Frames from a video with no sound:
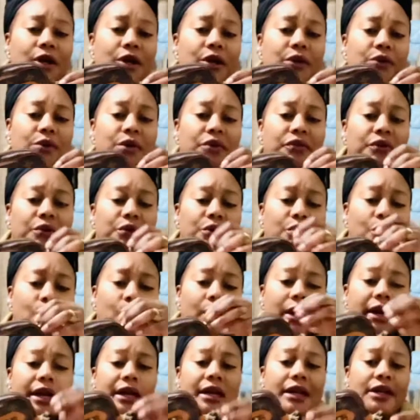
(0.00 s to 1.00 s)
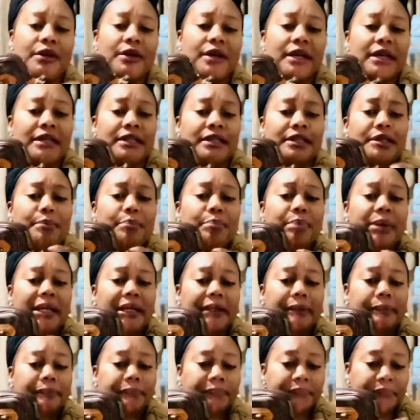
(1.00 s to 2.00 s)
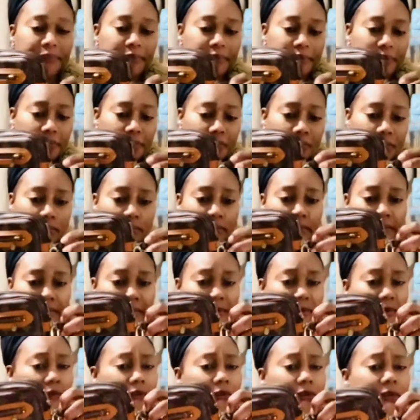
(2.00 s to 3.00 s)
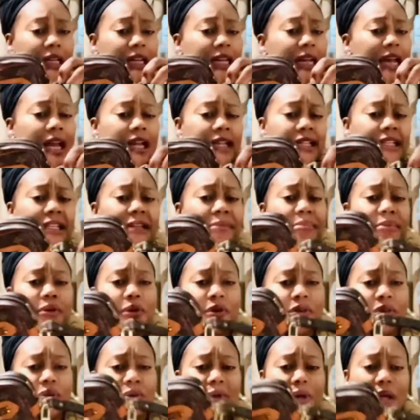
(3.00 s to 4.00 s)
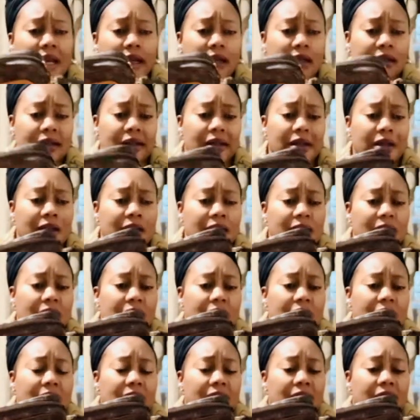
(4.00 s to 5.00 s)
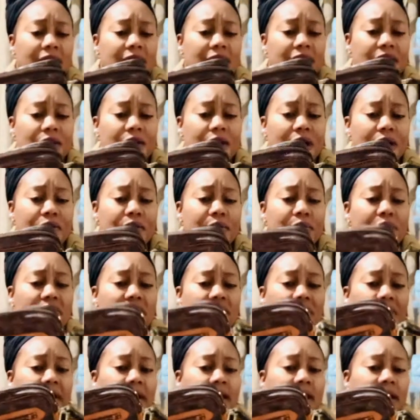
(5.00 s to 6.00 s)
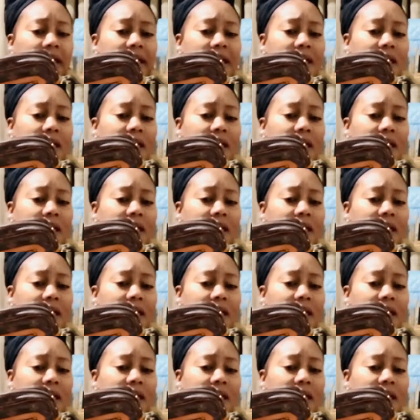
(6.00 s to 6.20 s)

So if you don't want it, you can simply cut it, because you can remove it.